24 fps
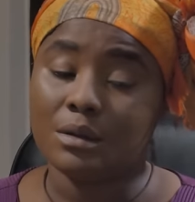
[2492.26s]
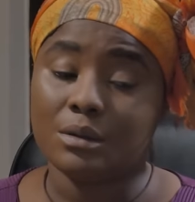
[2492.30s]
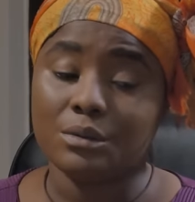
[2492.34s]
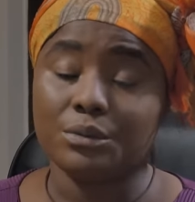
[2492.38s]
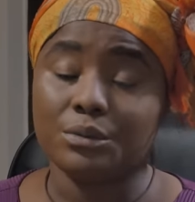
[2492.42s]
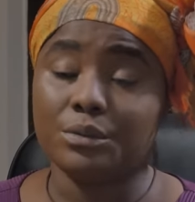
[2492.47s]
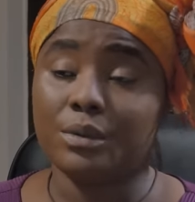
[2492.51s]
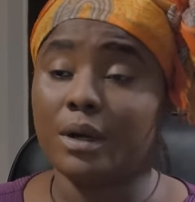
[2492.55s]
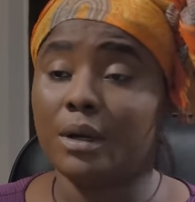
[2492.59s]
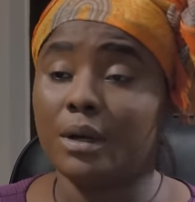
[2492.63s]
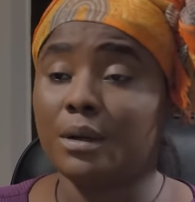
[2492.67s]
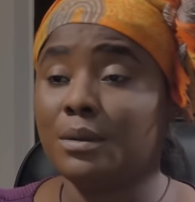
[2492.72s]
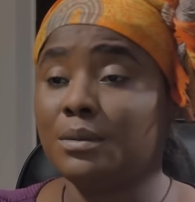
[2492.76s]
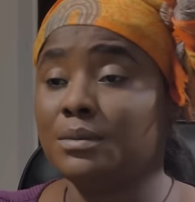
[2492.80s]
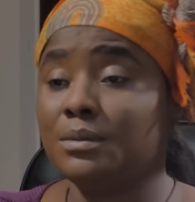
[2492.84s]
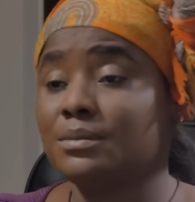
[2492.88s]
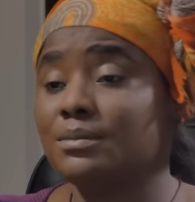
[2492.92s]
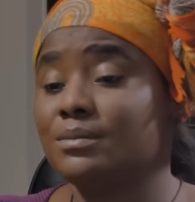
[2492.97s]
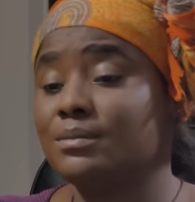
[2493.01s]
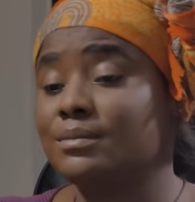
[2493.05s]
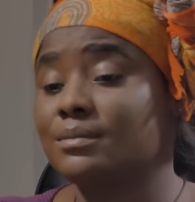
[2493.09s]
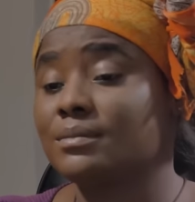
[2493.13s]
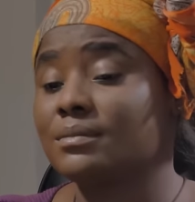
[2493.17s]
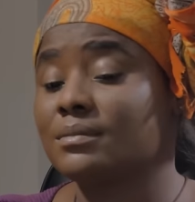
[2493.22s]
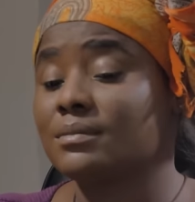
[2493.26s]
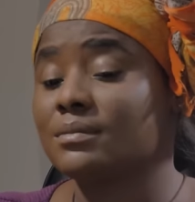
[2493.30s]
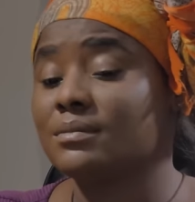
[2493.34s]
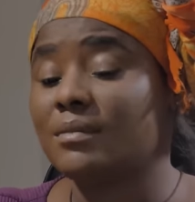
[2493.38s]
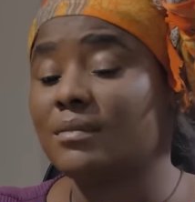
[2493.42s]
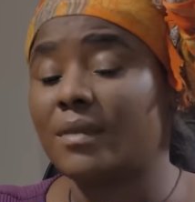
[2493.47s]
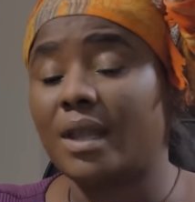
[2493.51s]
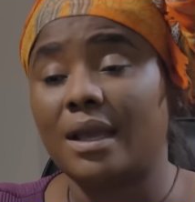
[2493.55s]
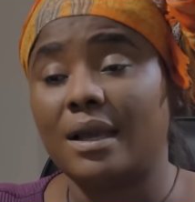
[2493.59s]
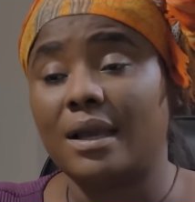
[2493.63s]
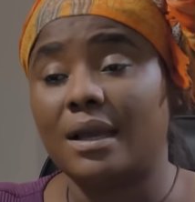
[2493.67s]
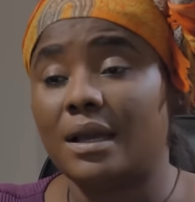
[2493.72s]
Well,
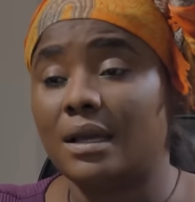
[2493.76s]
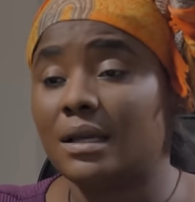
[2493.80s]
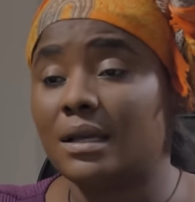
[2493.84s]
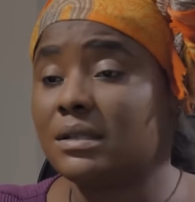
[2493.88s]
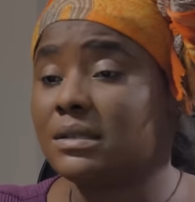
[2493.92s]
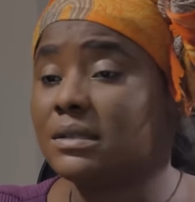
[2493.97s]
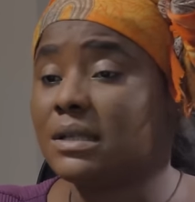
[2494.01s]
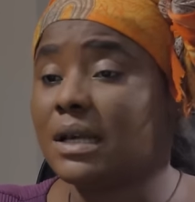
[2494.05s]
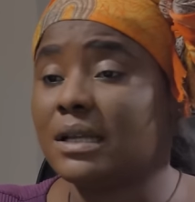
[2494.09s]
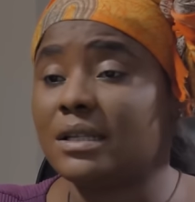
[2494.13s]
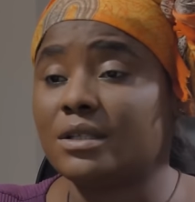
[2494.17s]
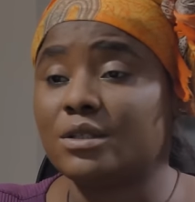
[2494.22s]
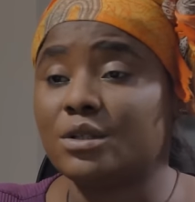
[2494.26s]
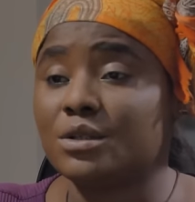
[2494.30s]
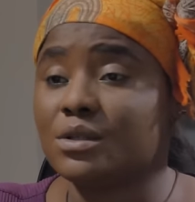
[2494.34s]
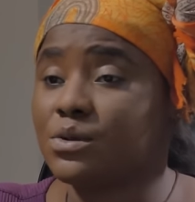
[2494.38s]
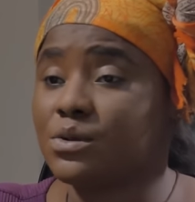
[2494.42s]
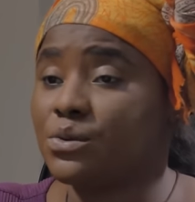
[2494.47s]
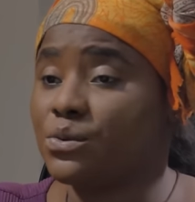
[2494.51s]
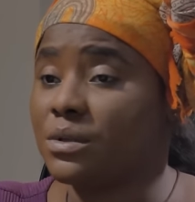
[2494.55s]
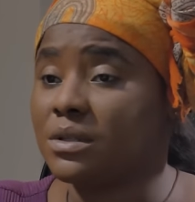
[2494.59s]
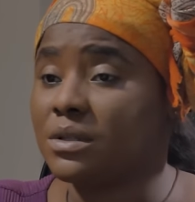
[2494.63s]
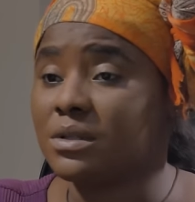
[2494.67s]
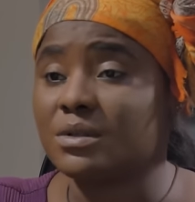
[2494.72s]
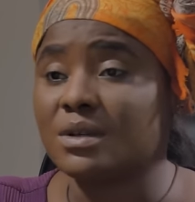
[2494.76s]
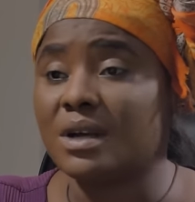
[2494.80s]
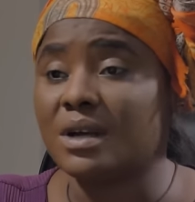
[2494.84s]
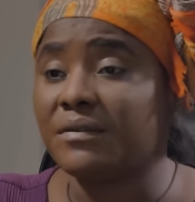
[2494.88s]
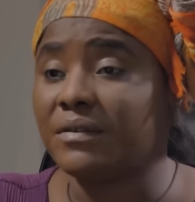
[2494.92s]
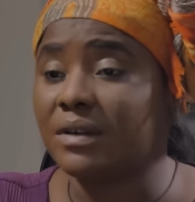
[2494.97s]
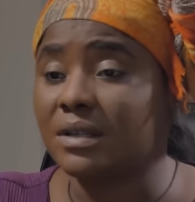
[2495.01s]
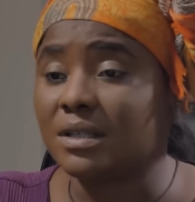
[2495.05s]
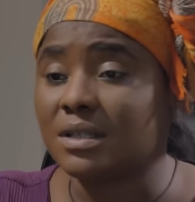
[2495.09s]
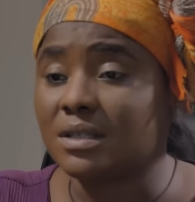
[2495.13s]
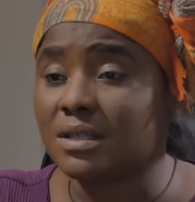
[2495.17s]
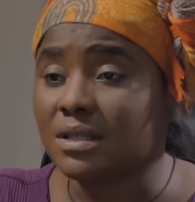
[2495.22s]
he said he doesn't want to have
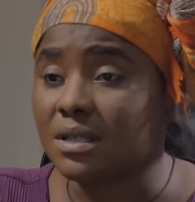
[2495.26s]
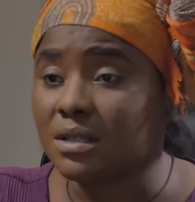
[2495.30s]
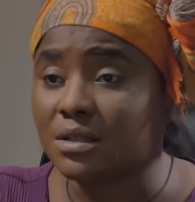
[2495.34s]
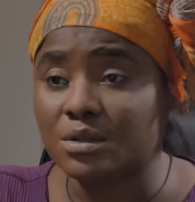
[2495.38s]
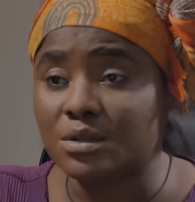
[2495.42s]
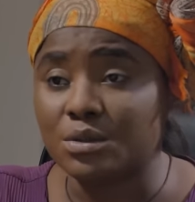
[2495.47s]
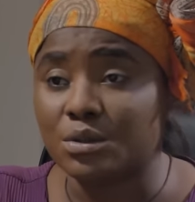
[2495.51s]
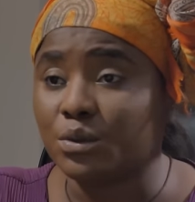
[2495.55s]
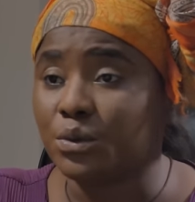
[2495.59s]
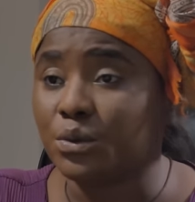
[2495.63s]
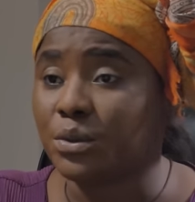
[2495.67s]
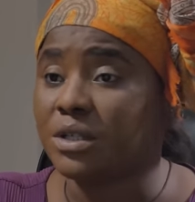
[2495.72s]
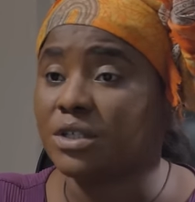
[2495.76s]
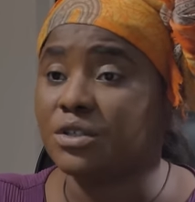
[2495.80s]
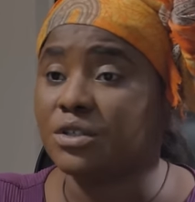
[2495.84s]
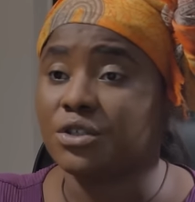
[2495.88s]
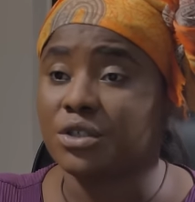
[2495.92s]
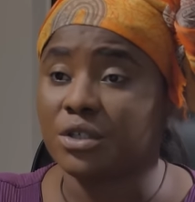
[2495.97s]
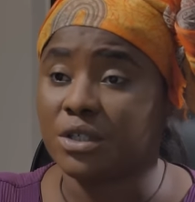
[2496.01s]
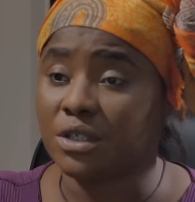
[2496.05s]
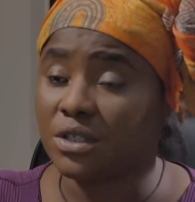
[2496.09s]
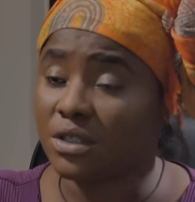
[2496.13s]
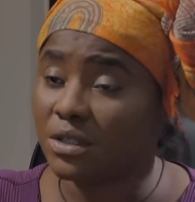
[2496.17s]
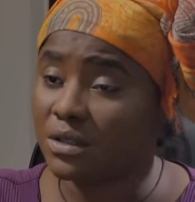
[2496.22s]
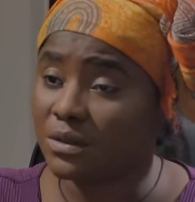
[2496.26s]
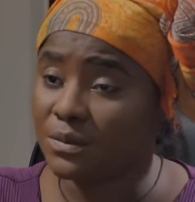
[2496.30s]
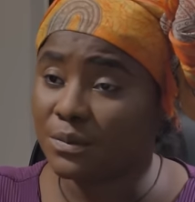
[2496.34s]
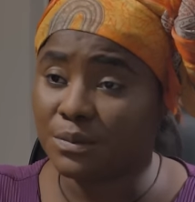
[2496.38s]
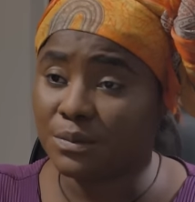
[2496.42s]
anything to do with the church.